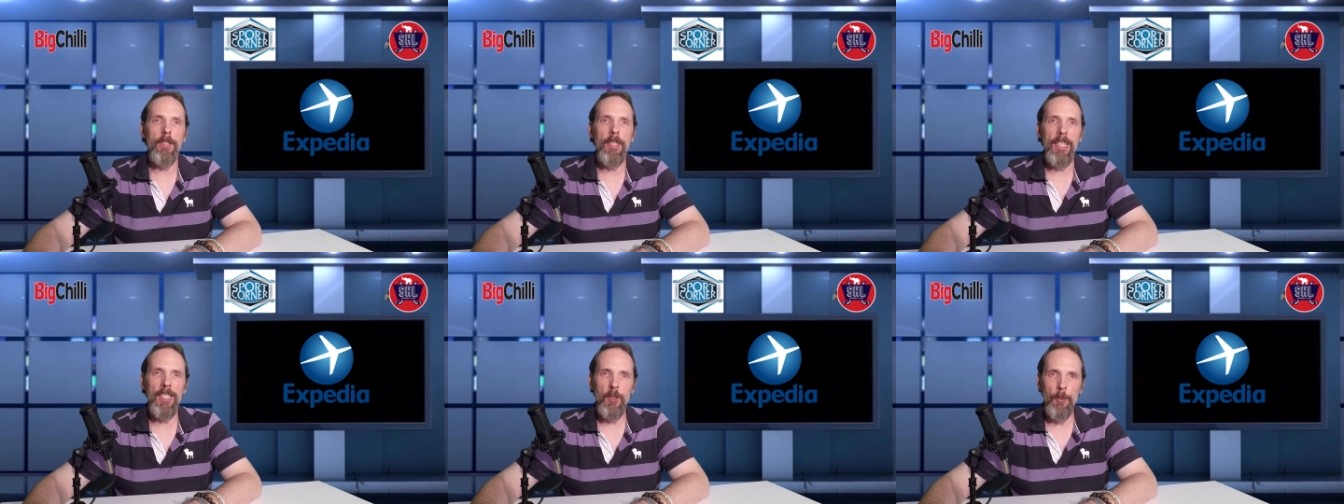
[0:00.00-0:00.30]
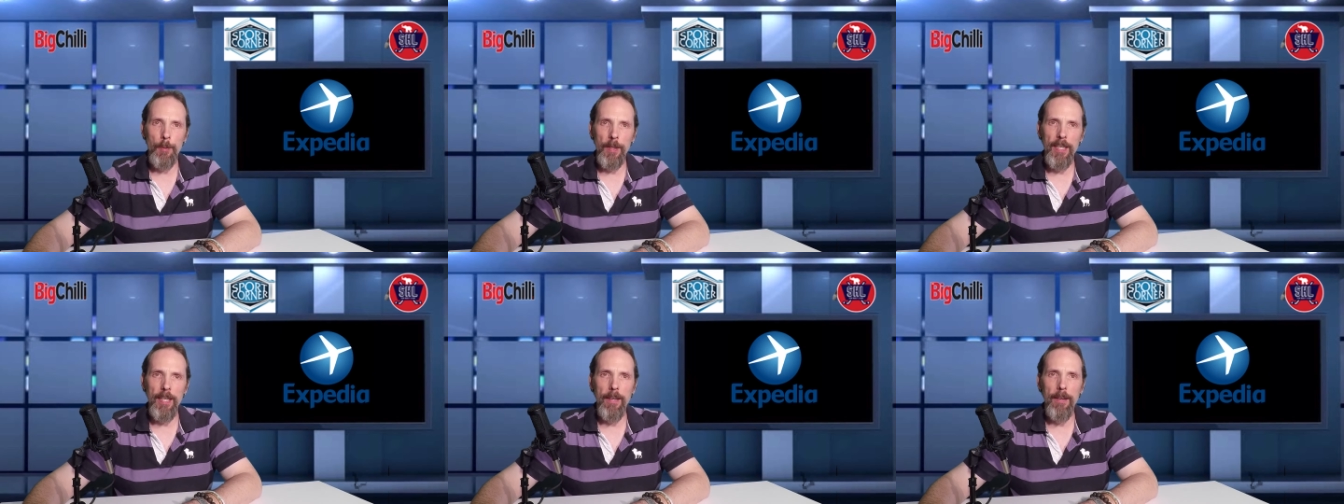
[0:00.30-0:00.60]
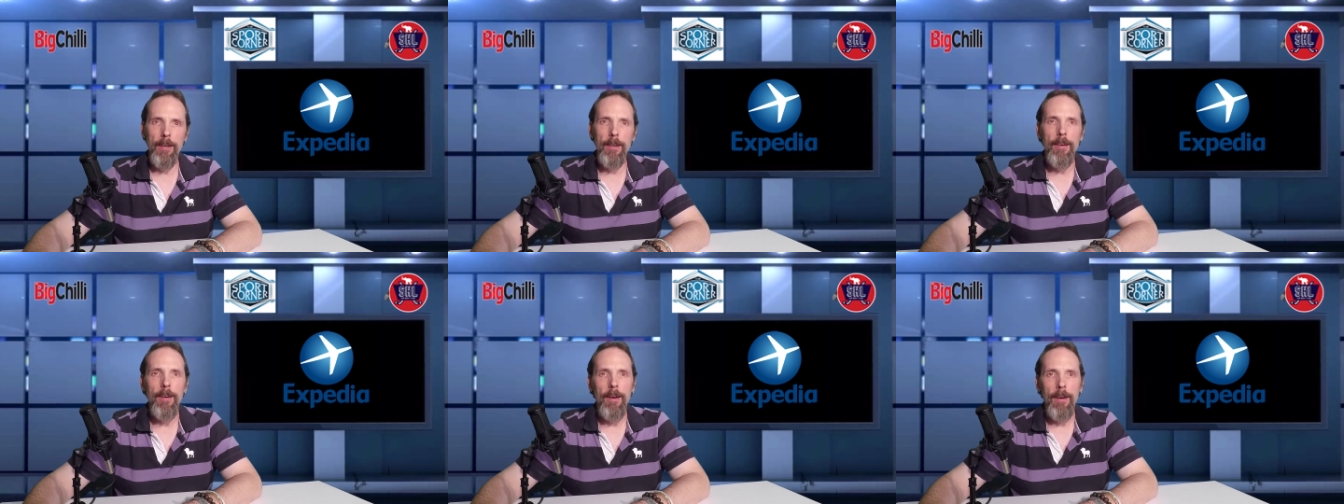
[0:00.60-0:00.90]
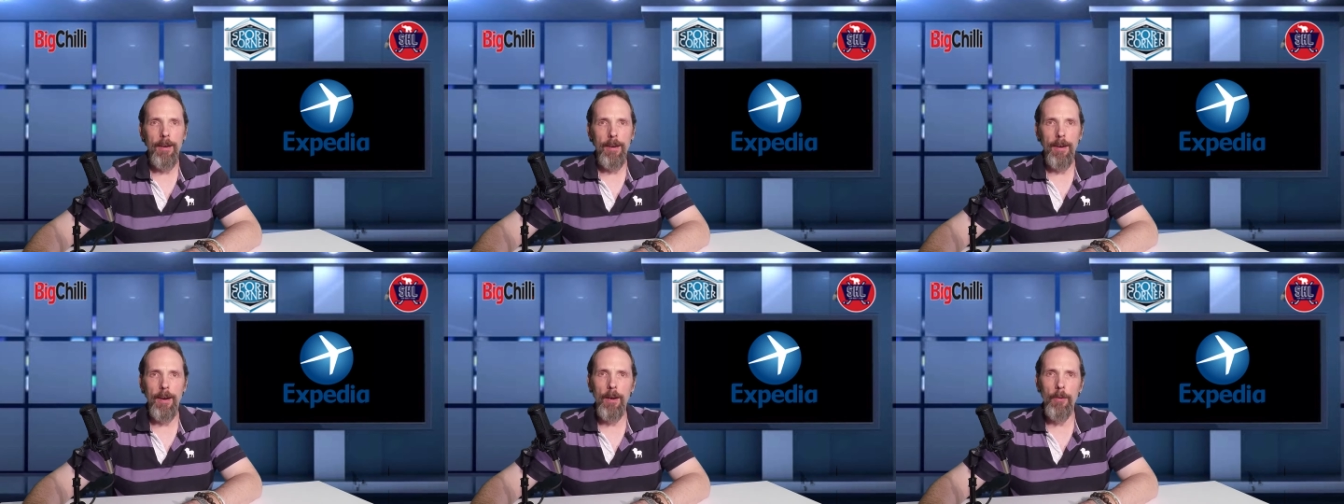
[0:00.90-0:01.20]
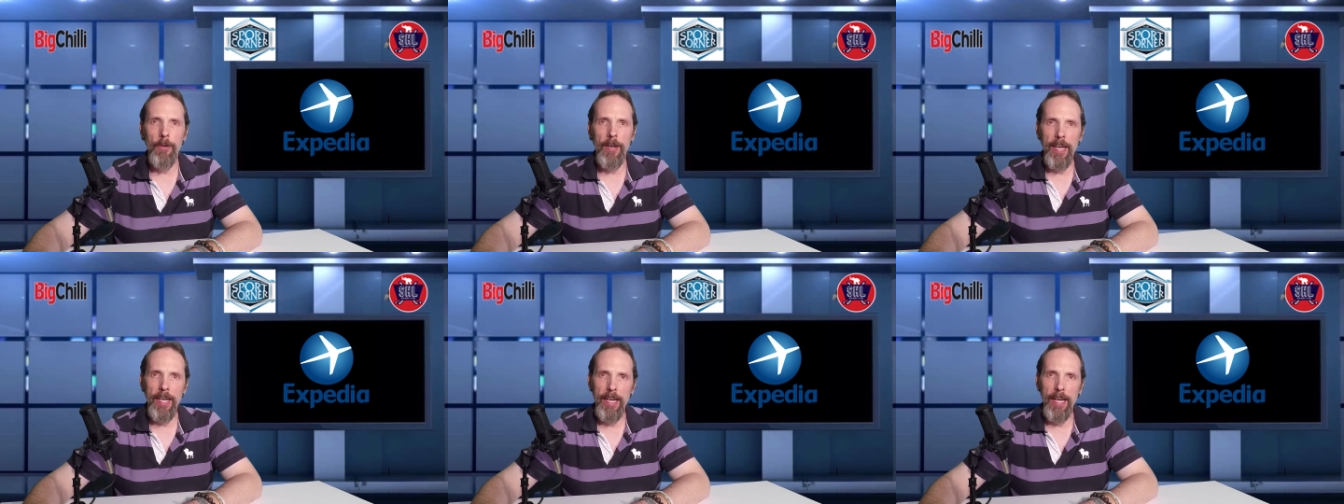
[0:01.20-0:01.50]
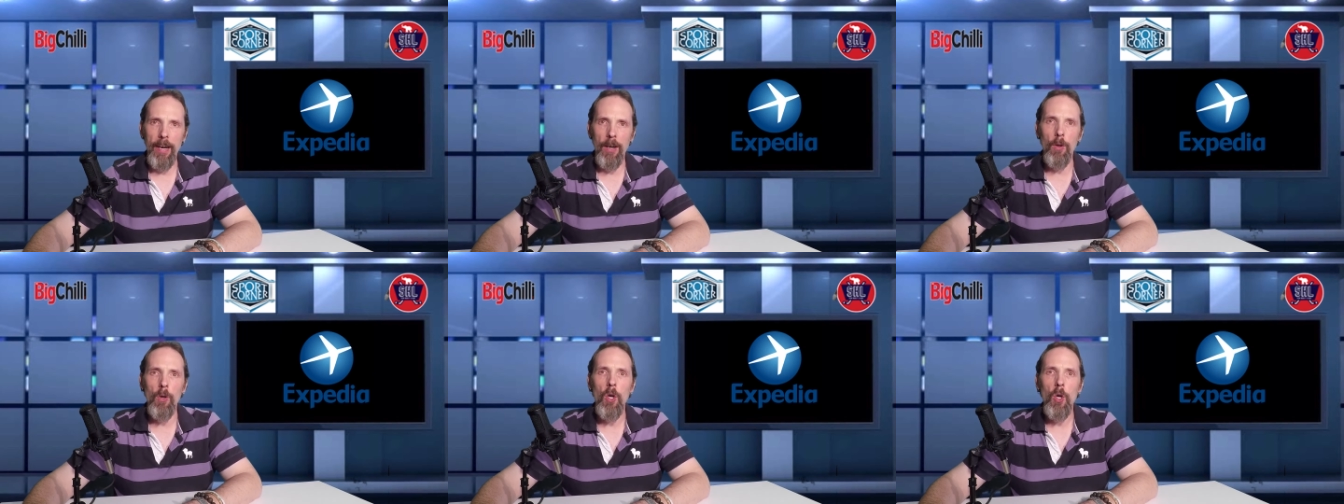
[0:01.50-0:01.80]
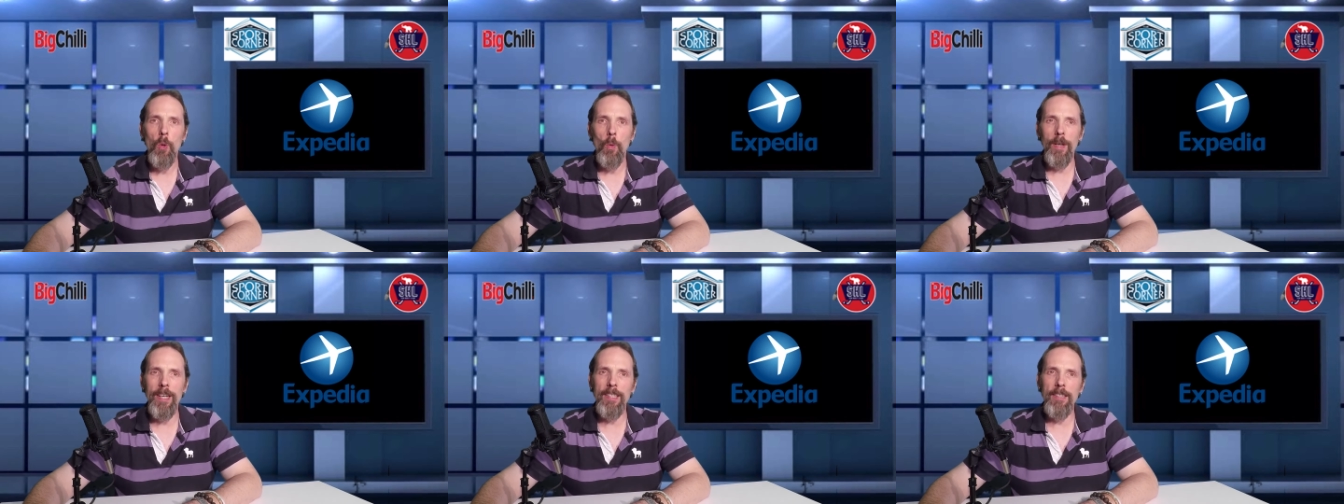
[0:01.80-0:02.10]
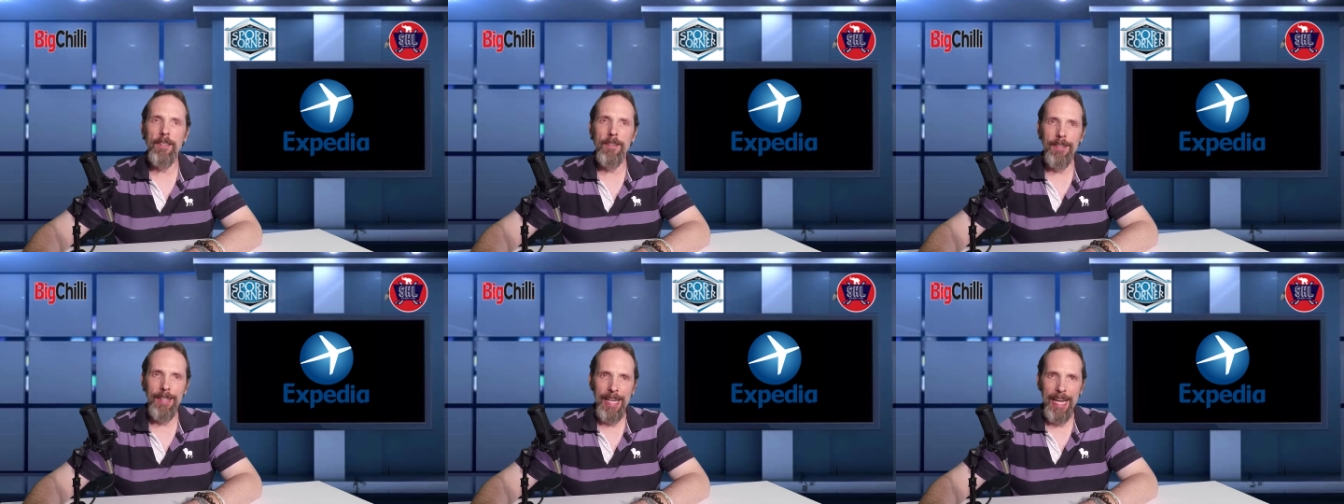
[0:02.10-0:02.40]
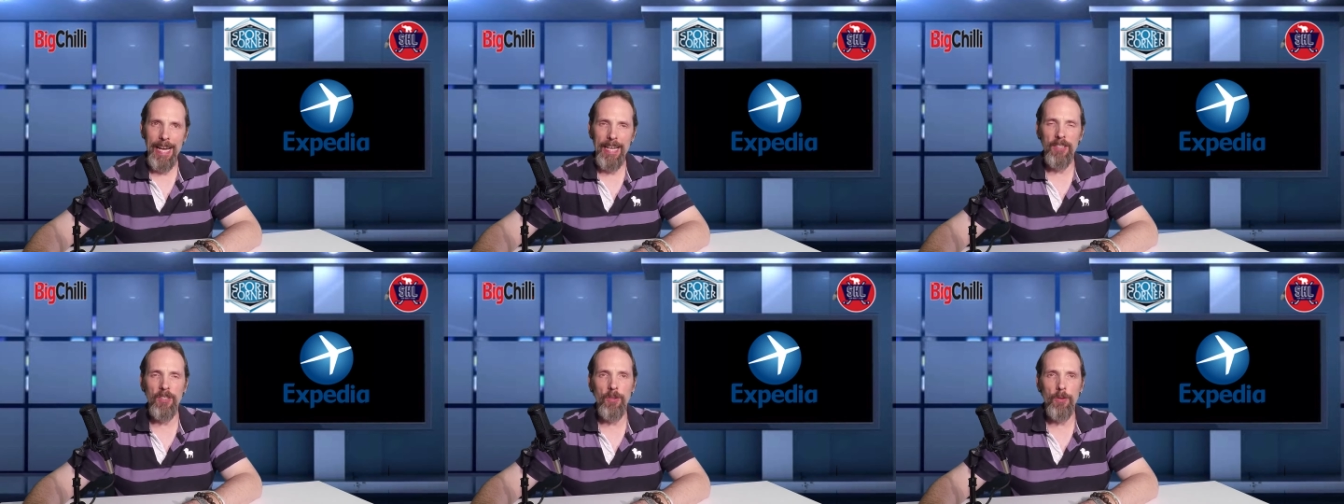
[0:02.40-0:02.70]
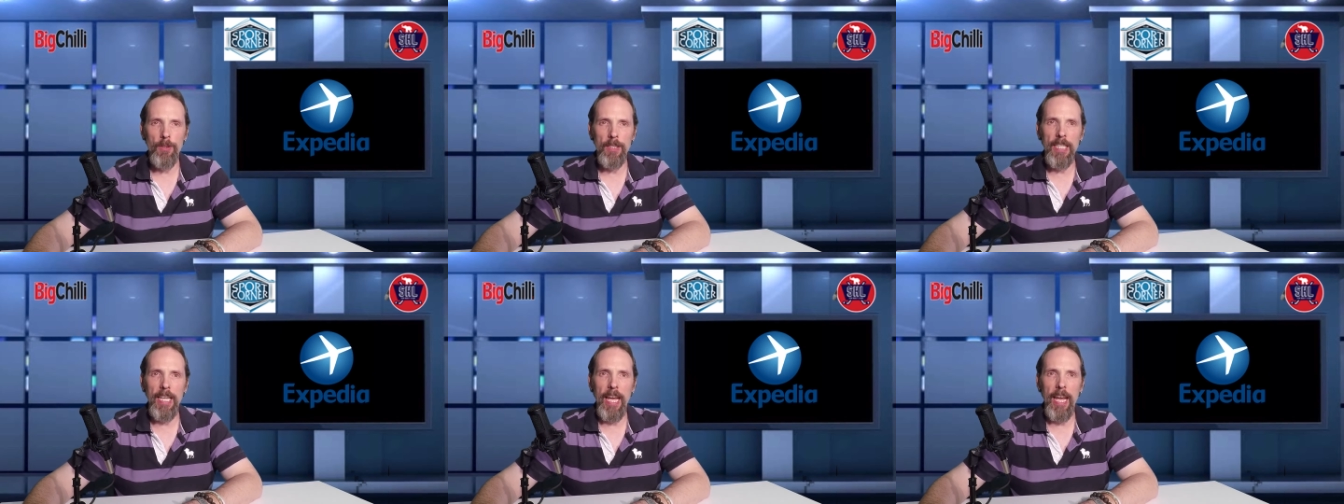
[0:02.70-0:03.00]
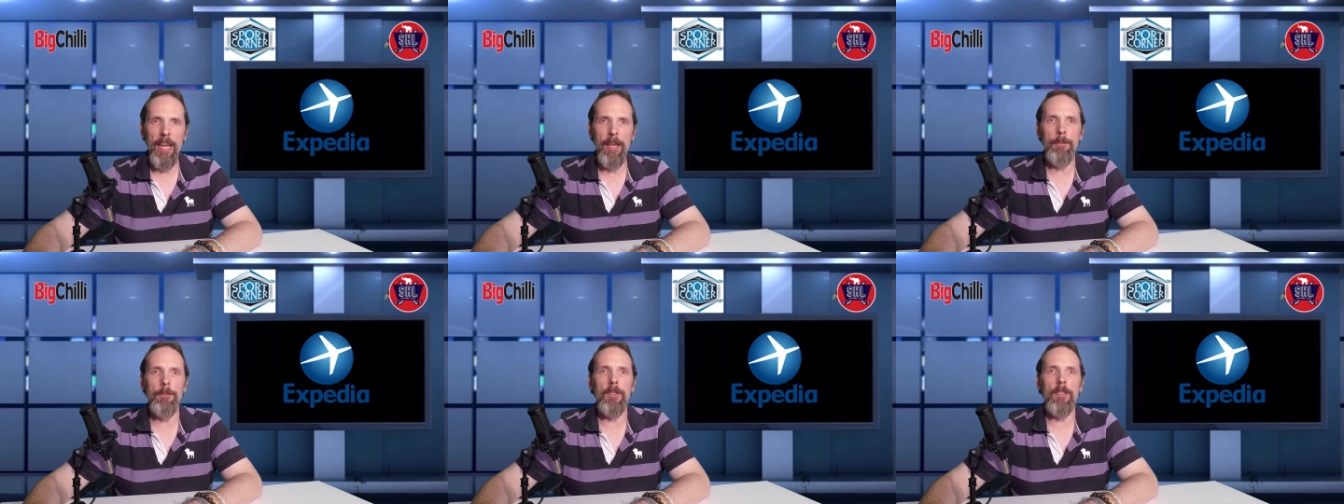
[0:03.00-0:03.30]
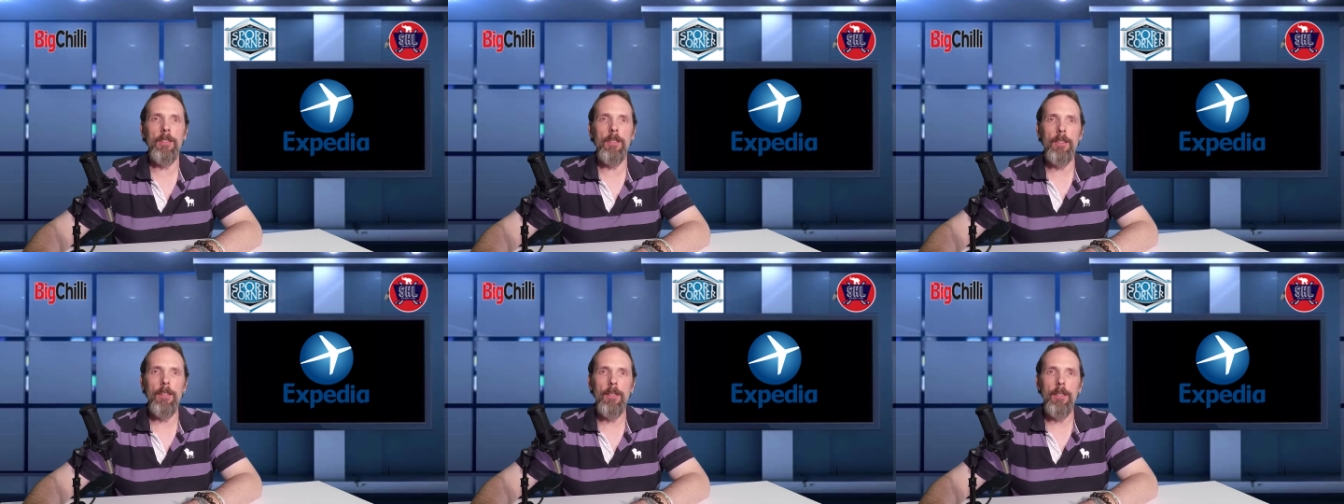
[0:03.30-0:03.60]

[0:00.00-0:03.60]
Expedia are hot right now, winning their last 3 games.